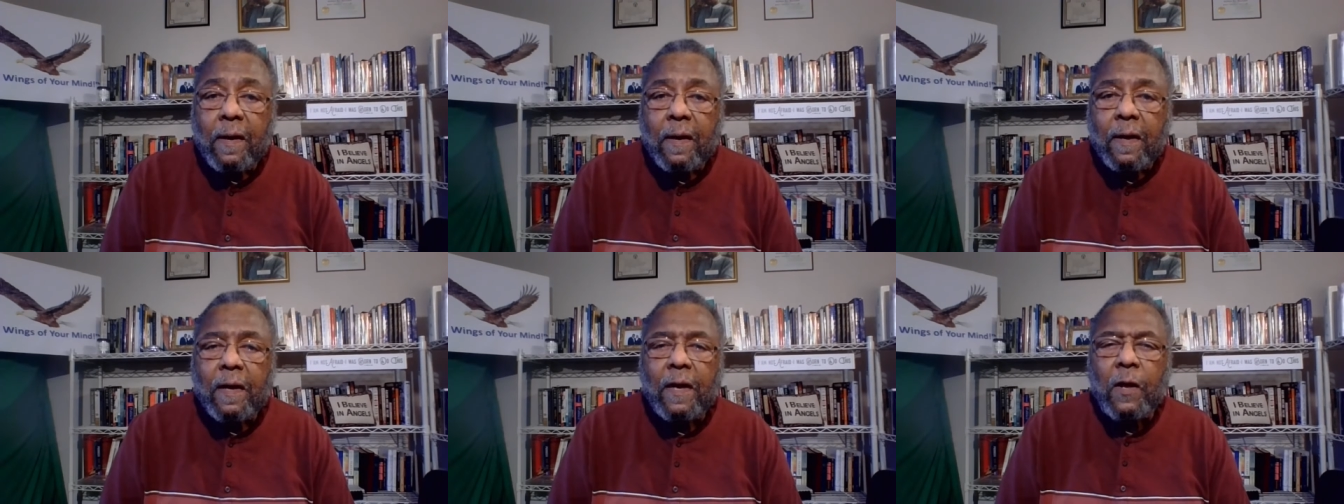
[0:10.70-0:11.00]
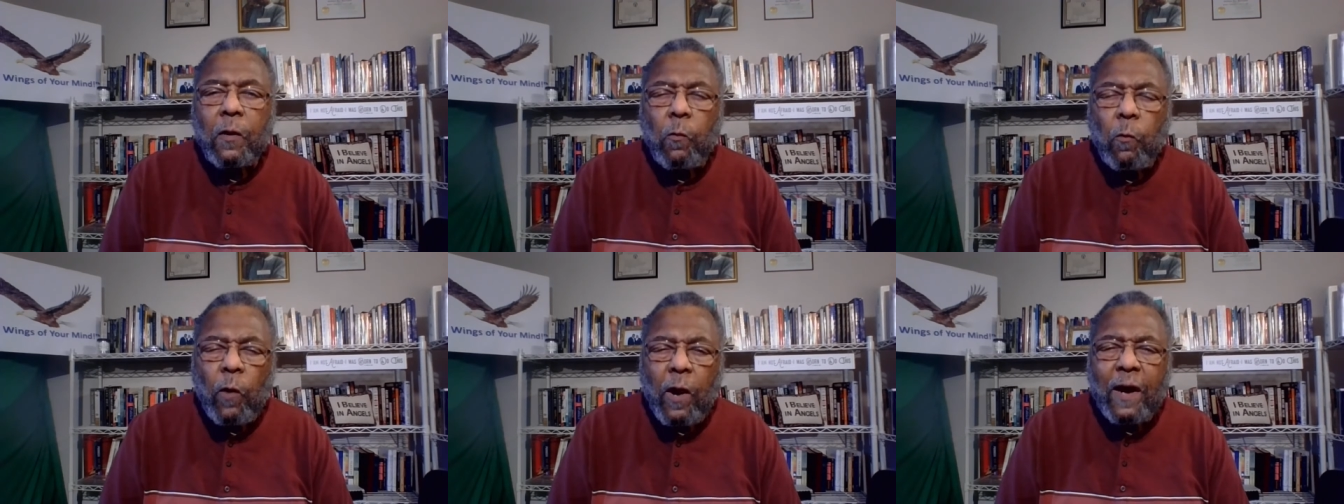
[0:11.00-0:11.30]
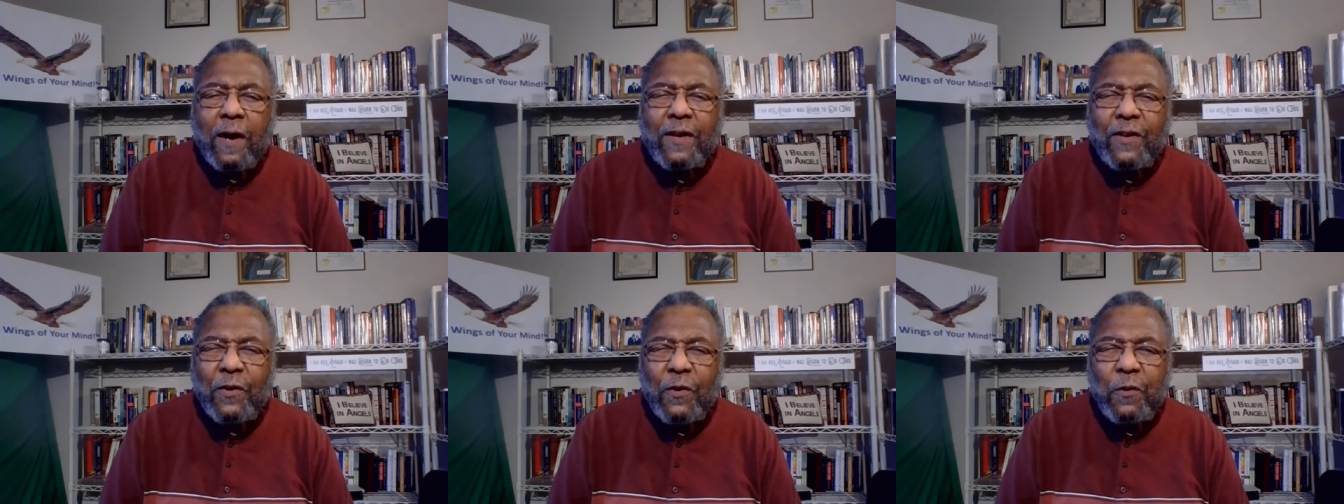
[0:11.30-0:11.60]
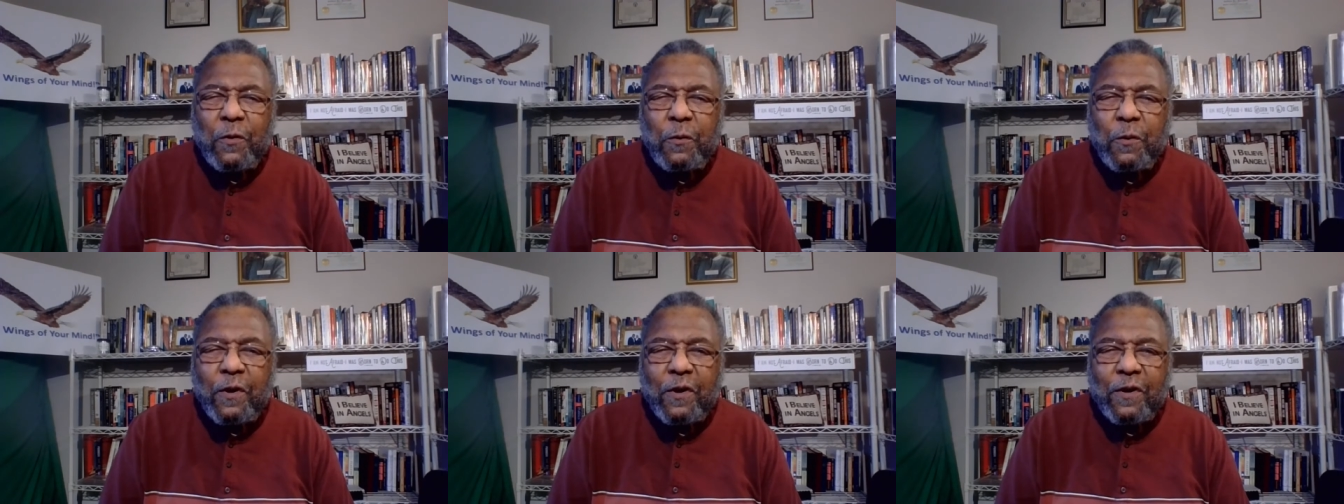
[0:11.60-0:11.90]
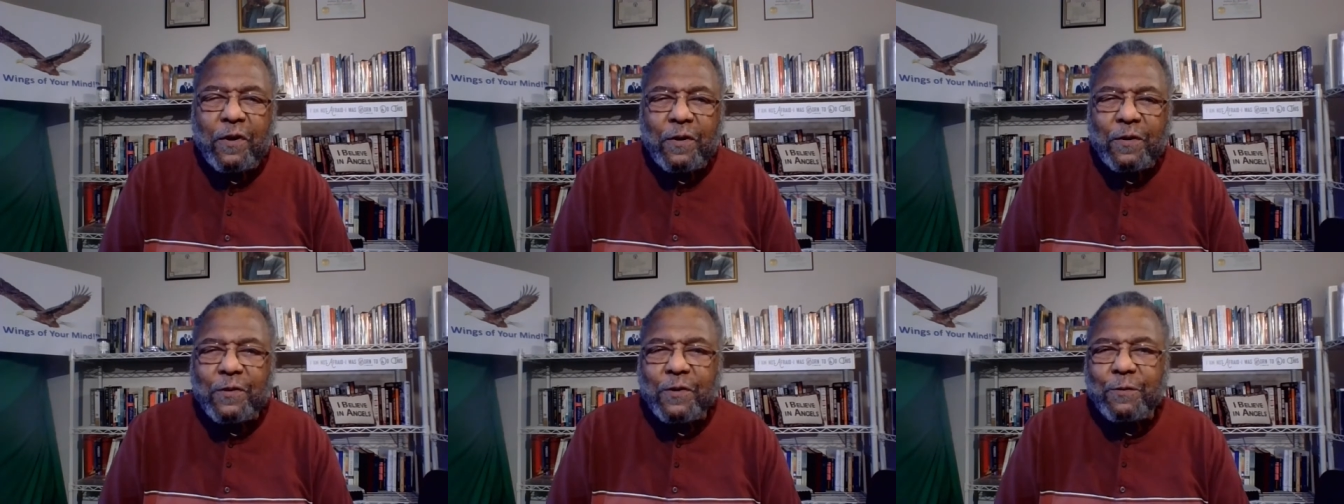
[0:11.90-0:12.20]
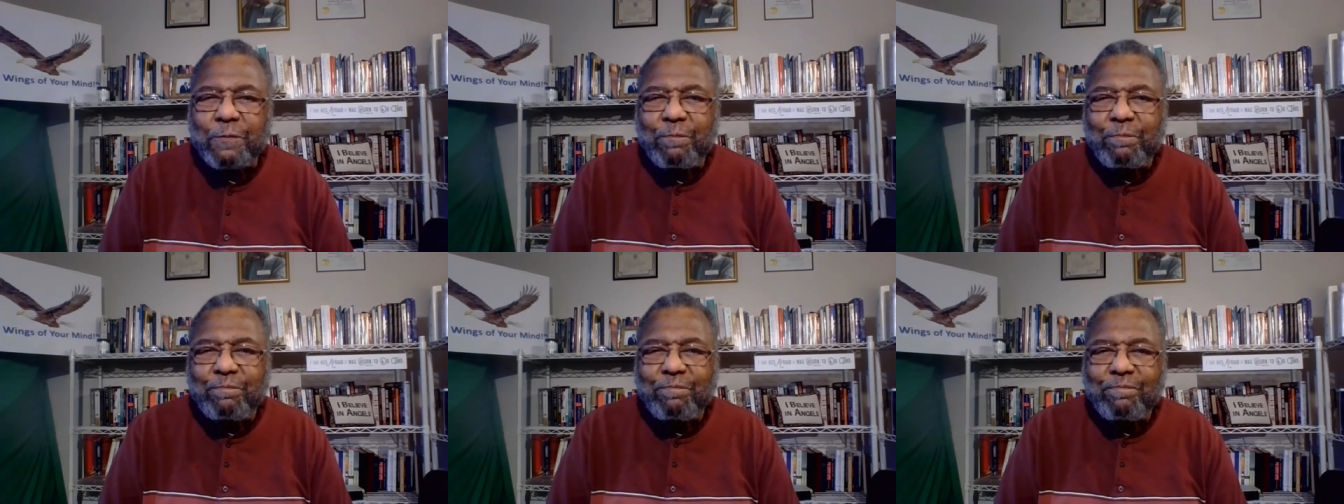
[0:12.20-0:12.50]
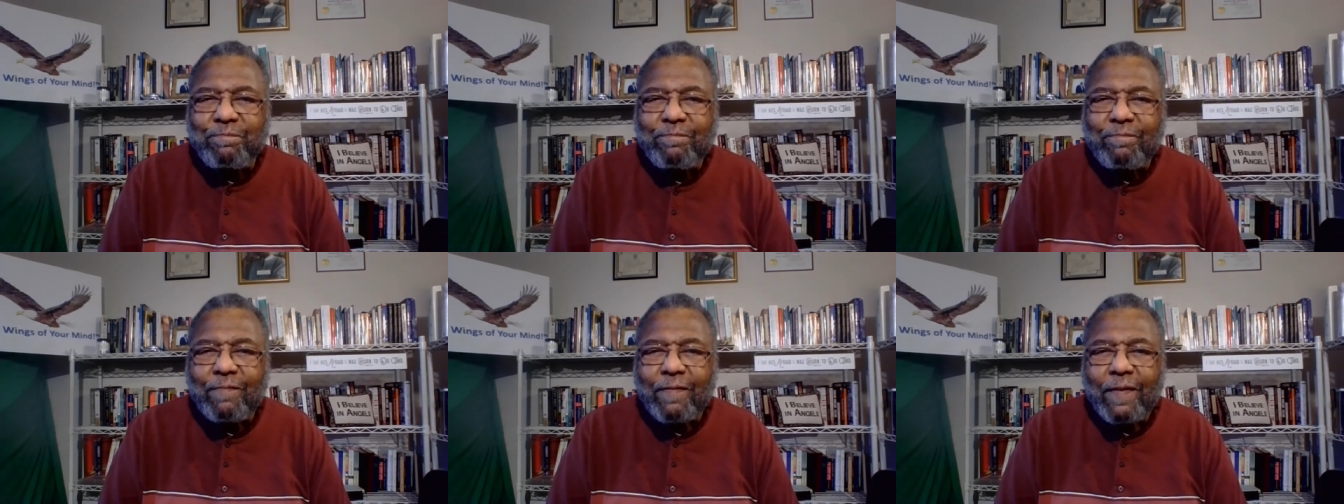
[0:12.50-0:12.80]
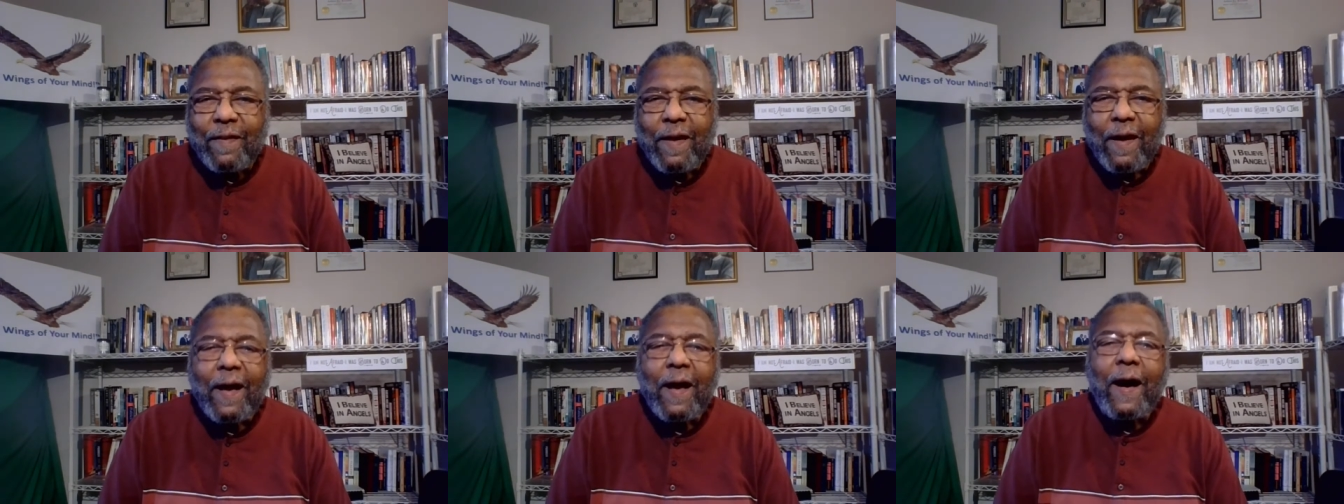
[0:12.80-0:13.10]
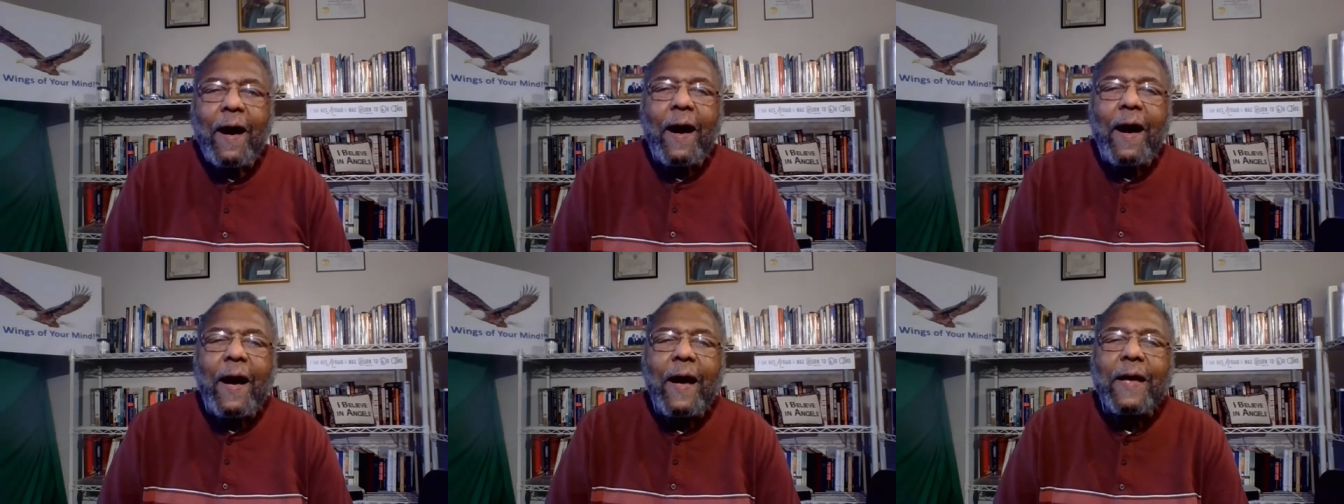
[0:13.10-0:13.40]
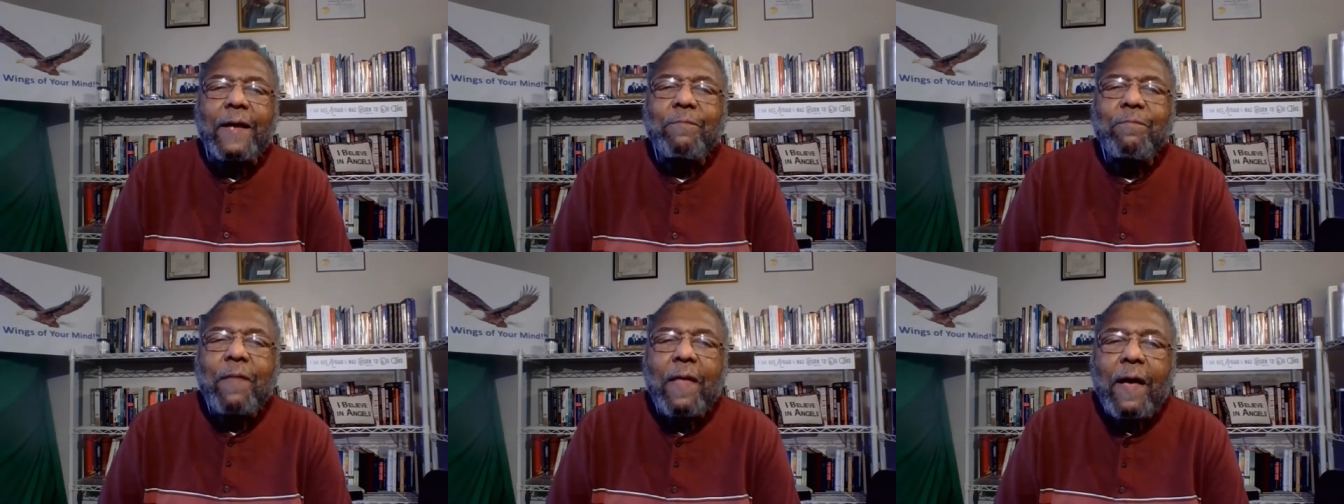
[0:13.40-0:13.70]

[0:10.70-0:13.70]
can rock your world. Hi,